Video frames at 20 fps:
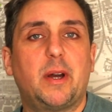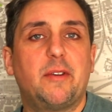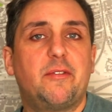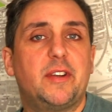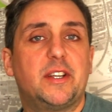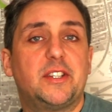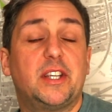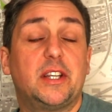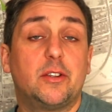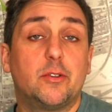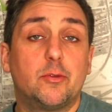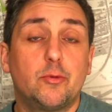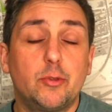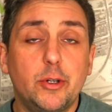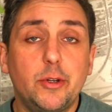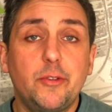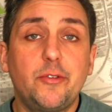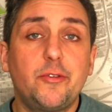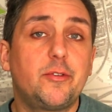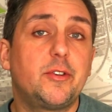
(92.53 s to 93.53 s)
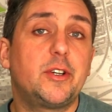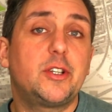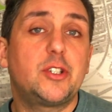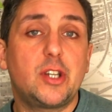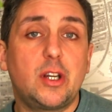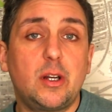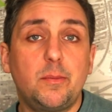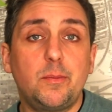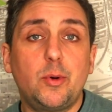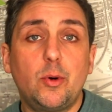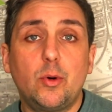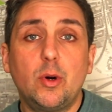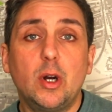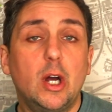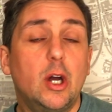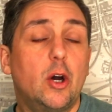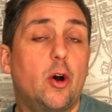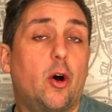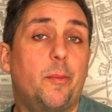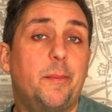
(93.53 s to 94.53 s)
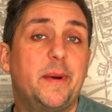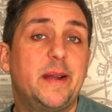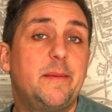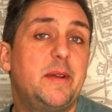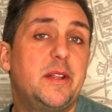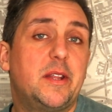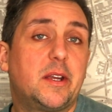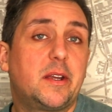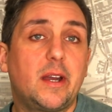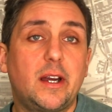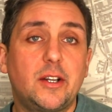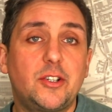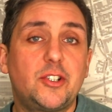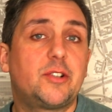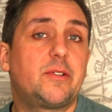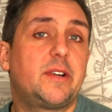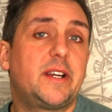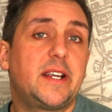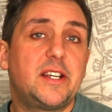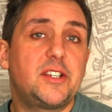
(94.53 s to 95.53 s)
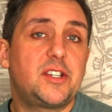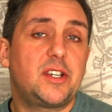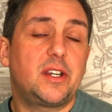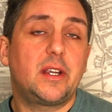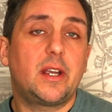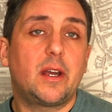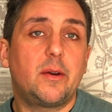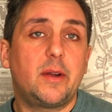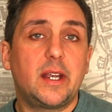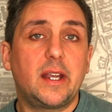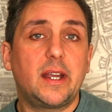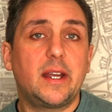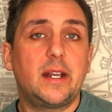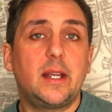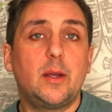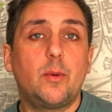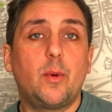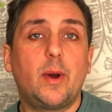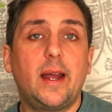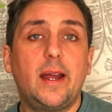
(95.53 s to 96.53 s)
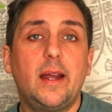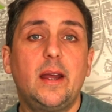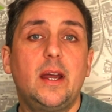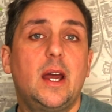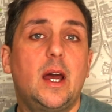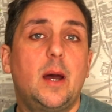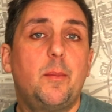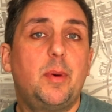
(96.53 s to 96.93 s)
fixing the roof, for example, or maybe the guttering isn't going anywhere.